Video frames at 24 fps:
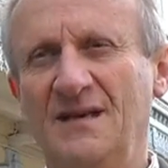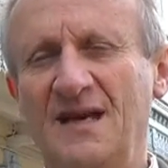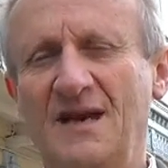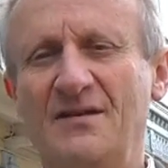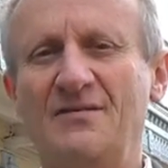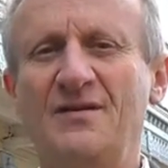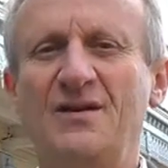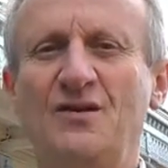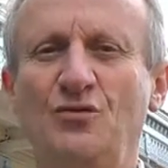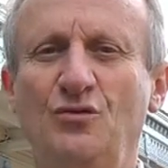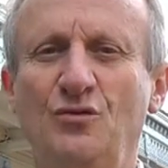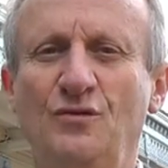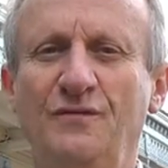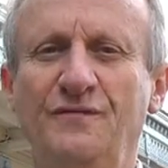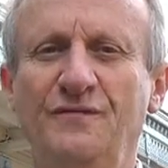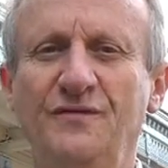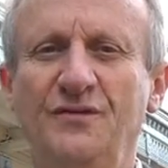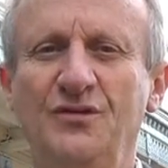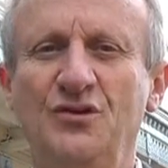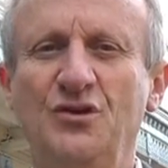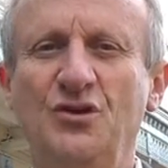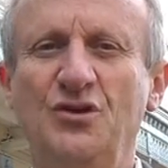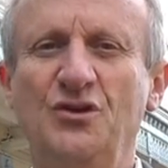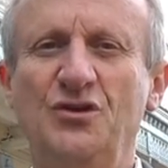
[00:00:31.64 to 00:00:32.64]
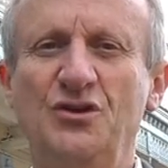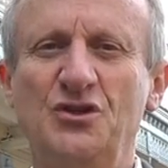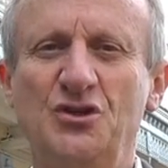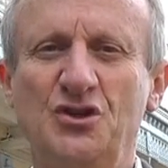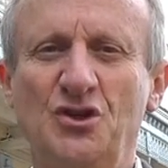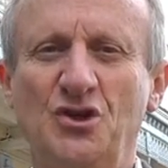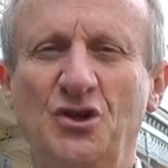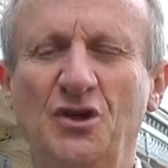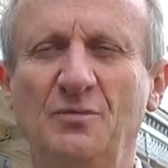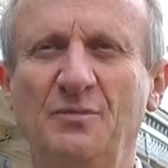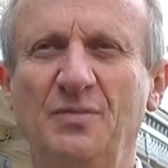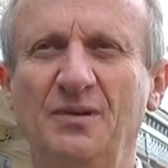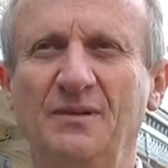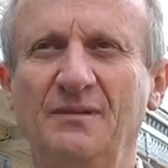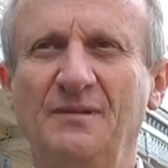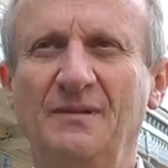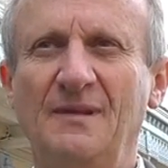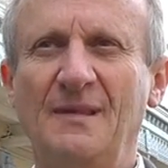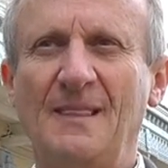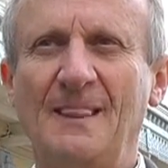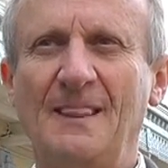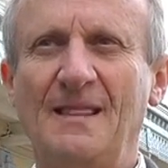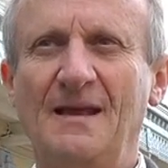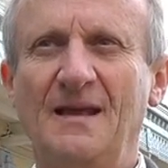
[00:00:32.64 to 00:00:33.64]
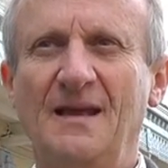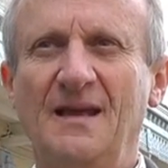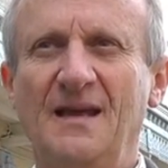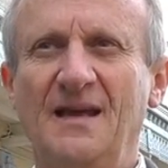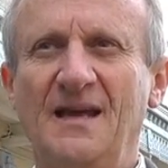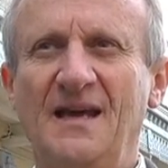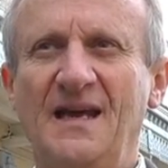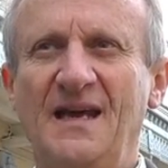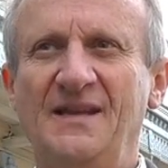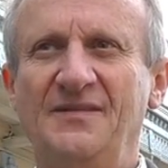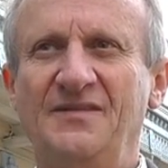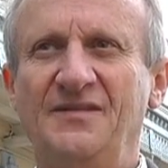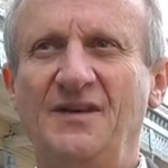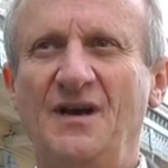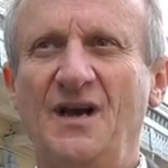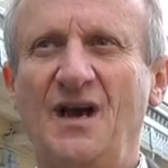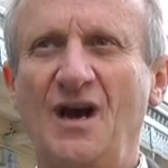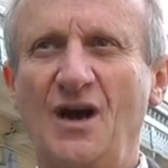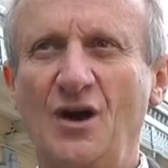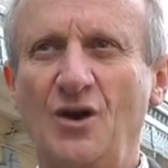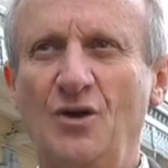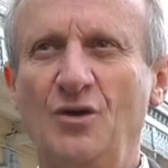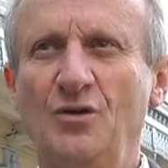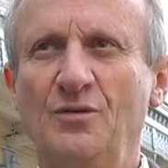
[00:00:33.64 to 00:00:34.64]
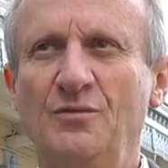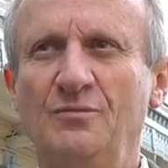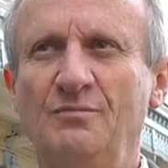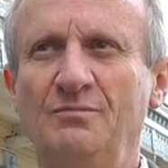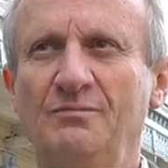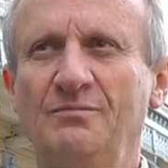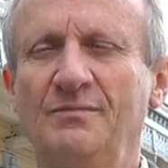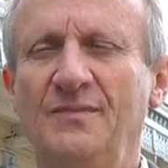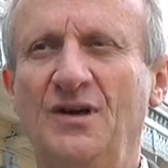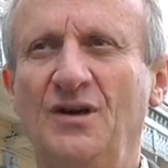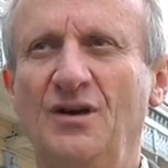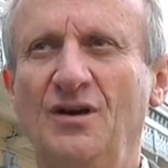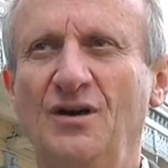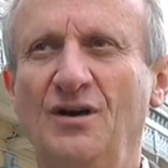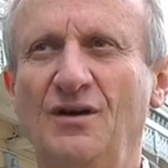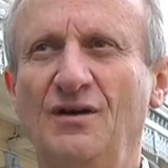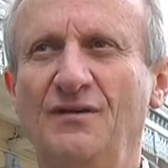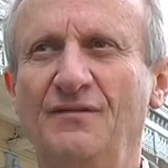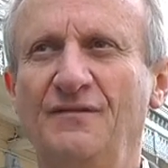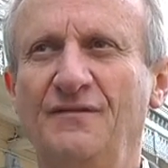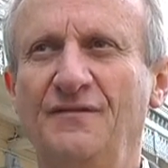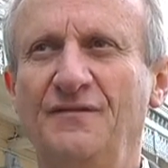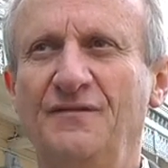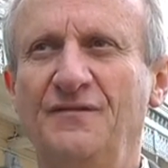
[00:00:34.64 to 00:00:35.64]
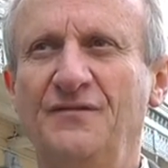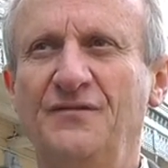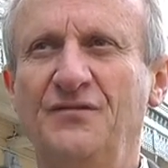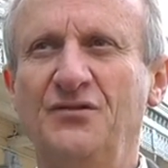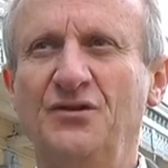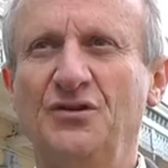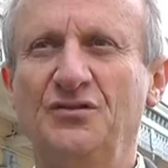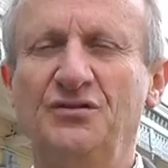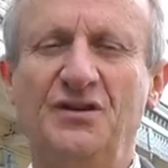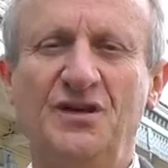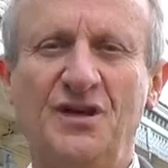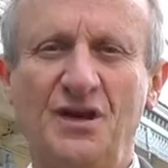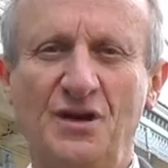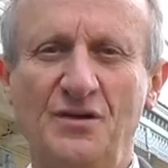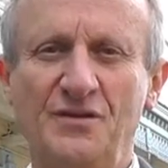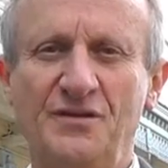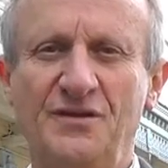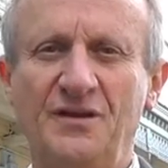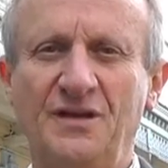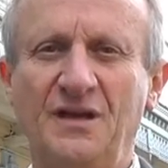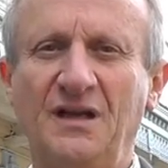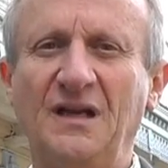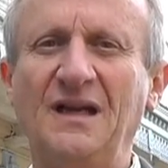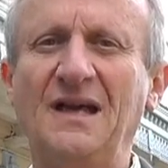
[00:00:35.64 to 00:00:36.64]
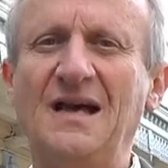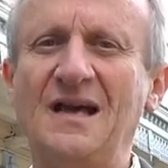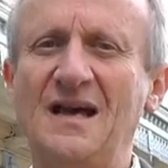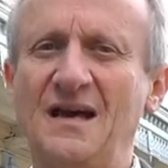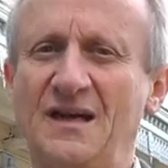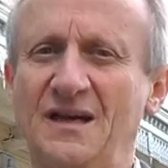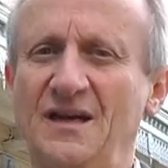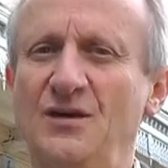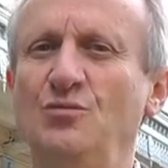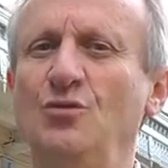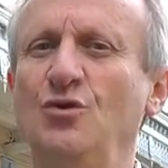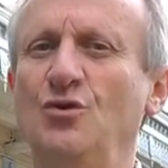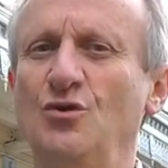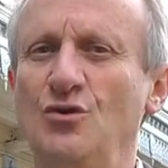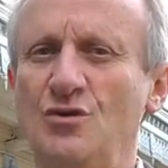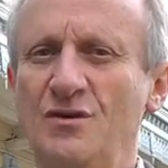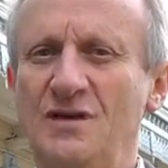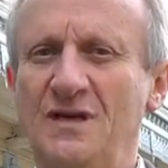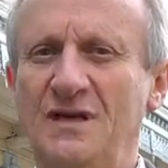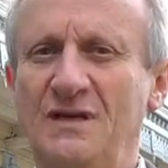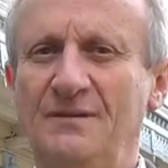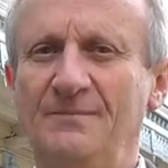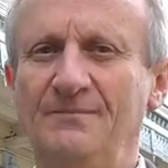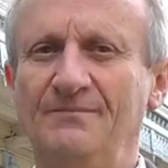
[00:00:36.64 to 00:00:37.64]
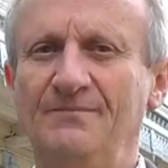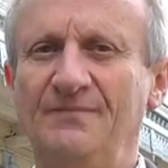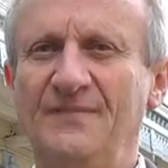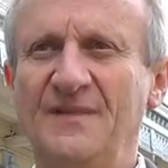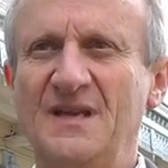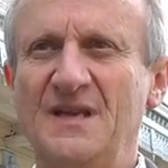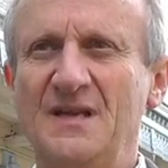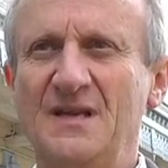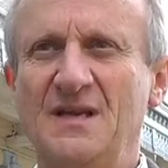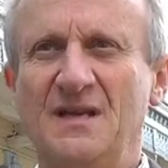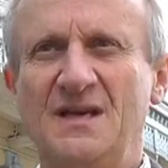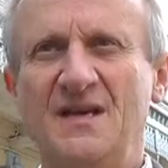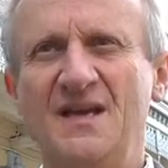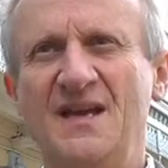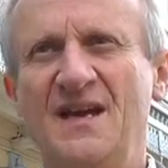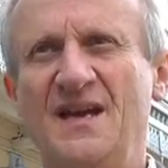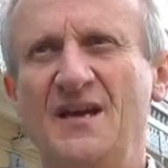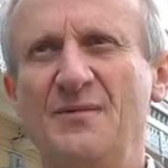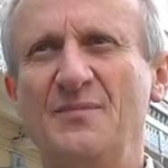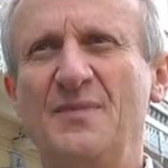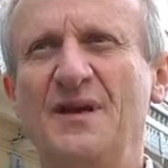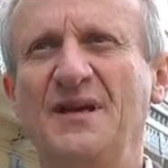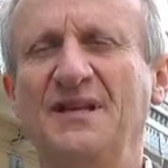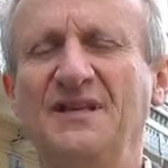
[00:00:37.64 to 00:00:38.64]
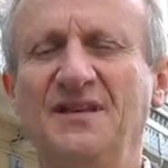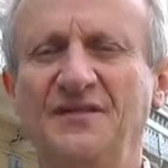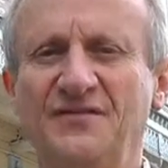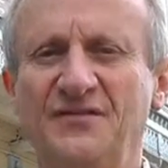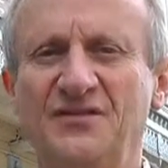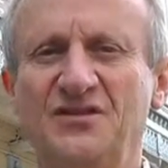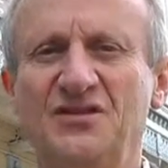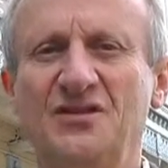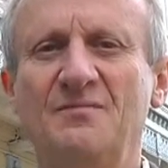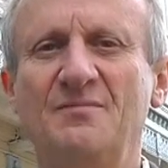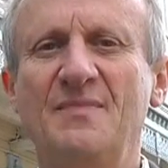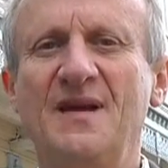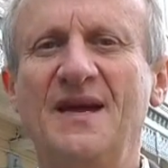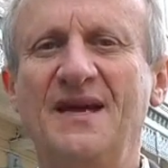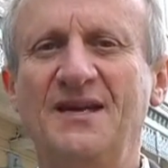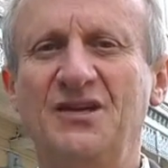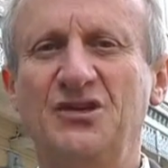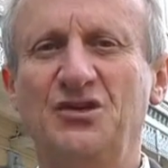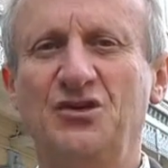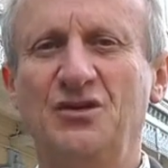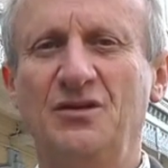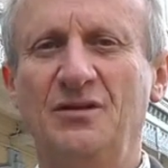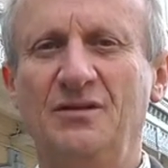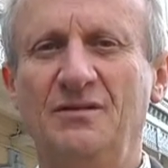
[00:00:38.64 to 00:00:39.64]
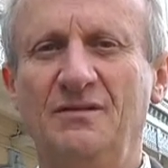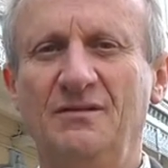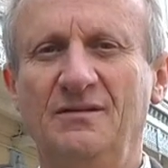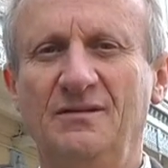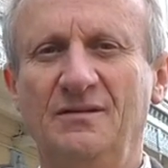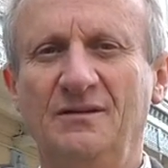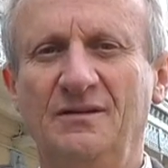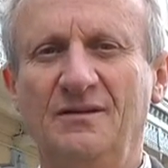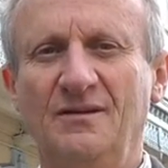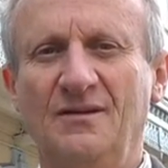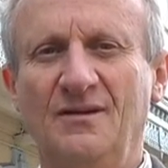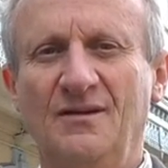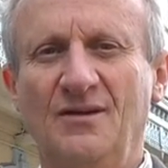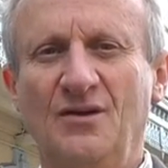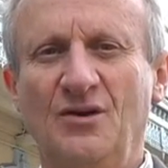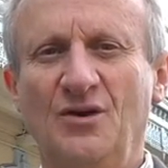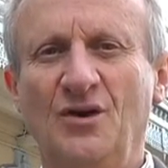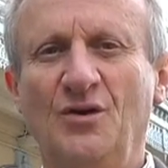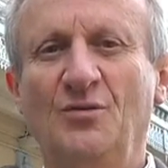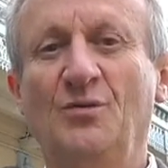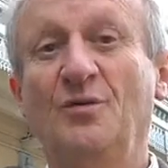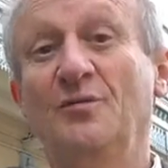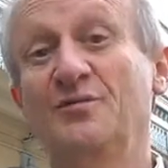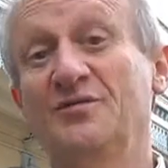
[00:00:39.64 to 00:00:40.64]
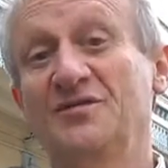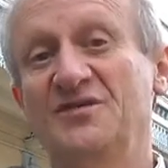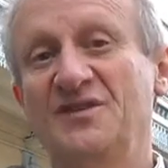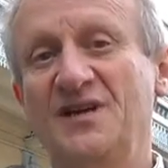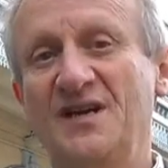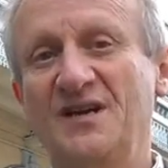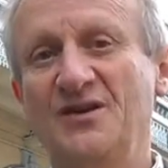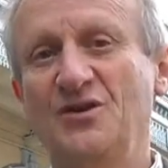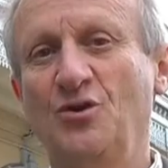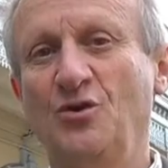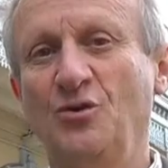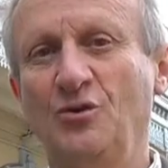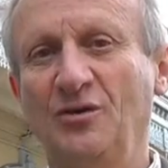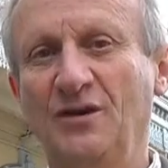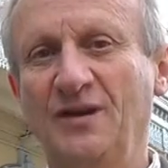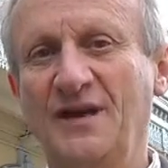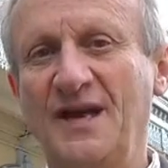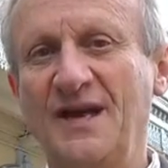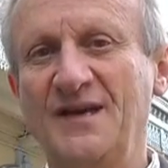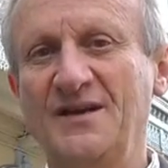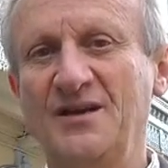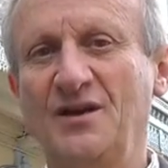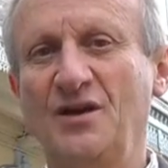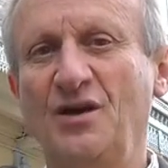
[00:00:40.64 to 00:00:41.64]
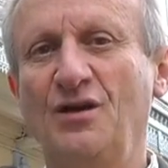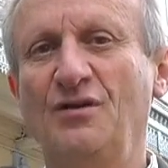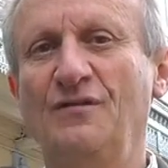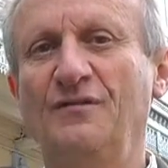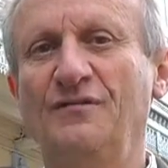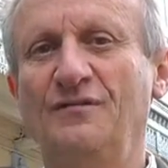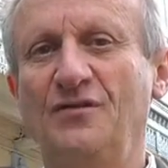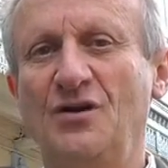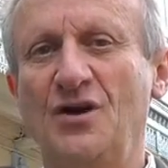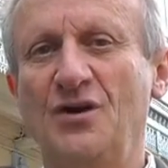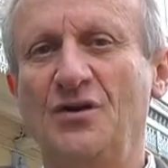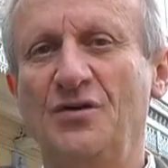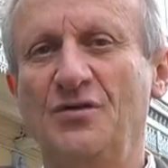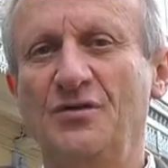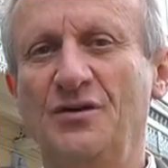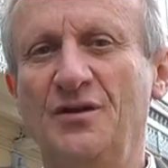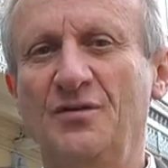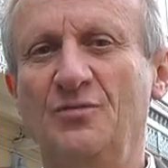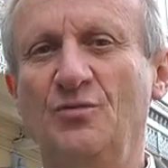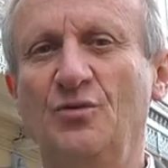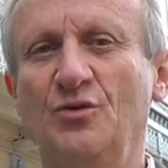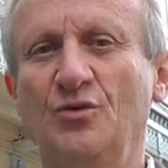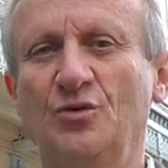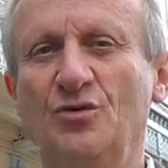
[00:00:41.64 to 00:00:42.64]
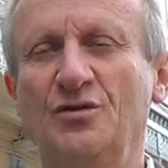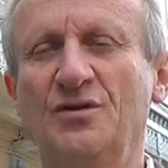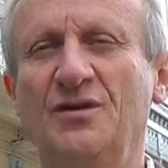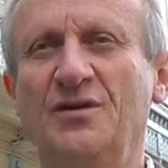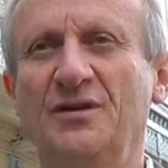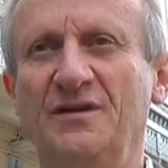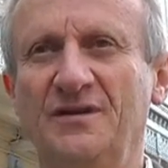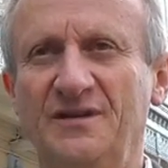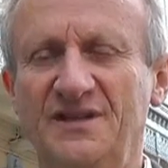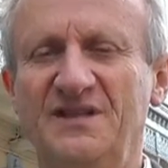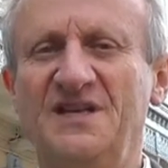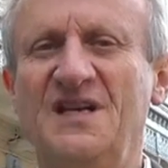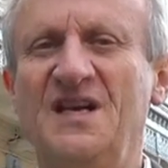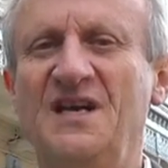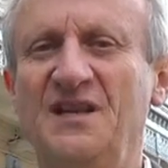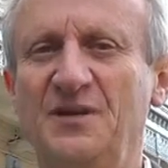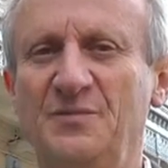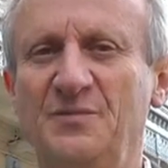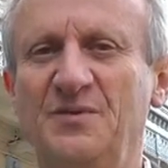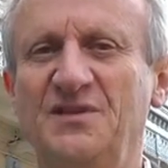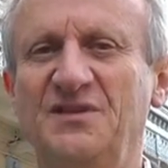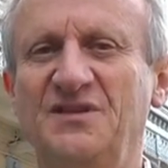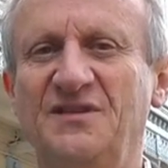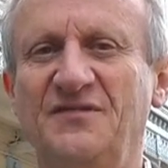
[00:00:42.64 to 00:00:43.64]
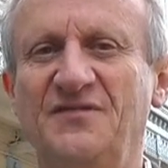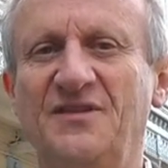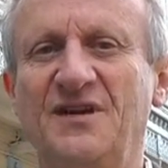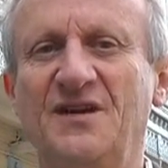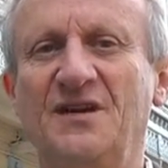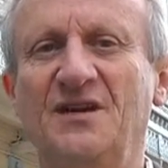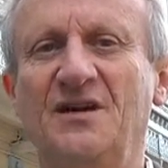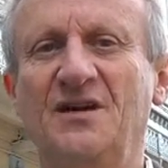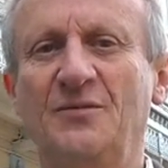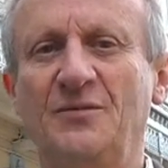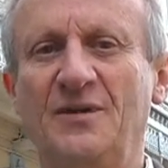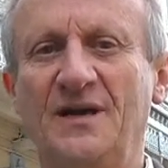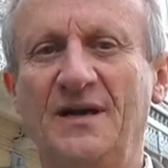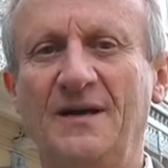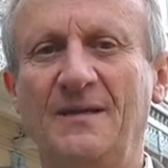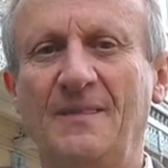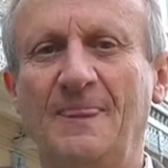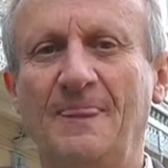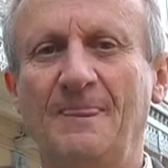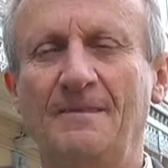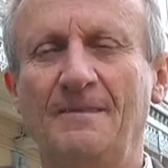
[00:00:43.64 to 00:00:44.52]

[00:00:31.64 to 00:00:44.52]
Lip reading: Harry Crawford got a job at the home of Dr. Gotha Clark in Wahroonga. He had a magnificent mansion on what was then called Lane Cove Road in Wahroonga. It's now the Pacific Highway.